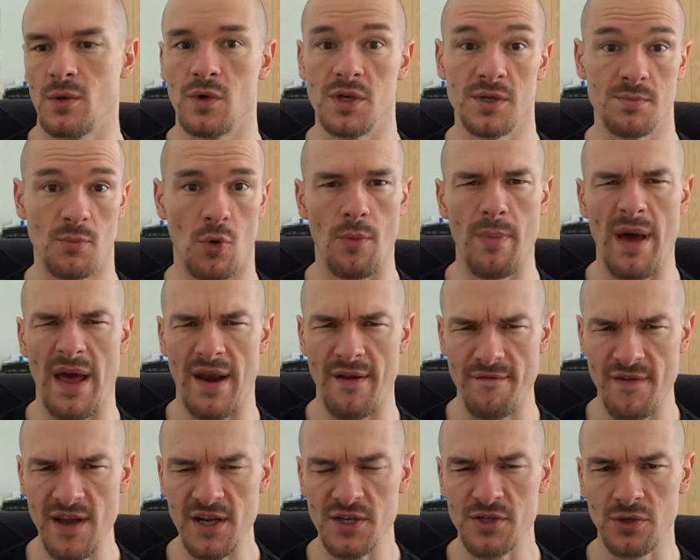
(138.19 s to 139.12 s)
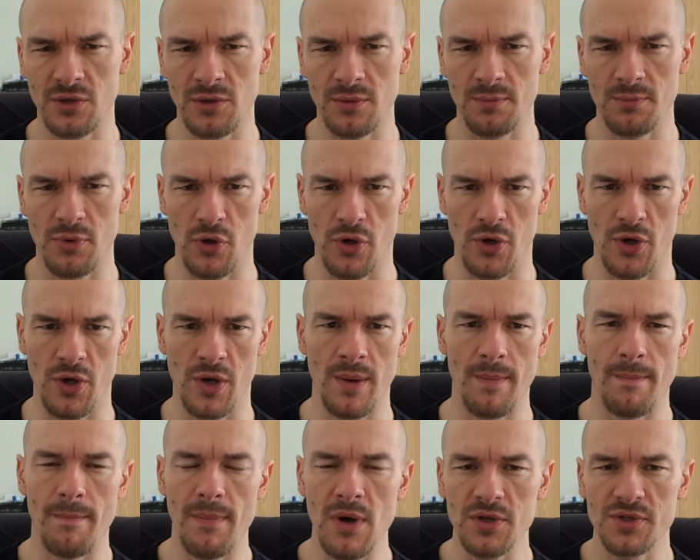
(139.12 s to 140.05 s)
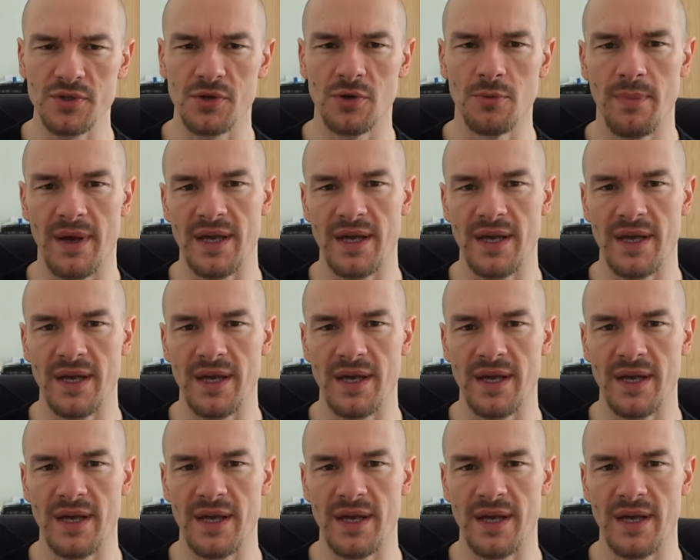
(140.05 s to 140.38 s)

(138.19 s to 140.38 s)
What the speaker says: was more beneficial per muscle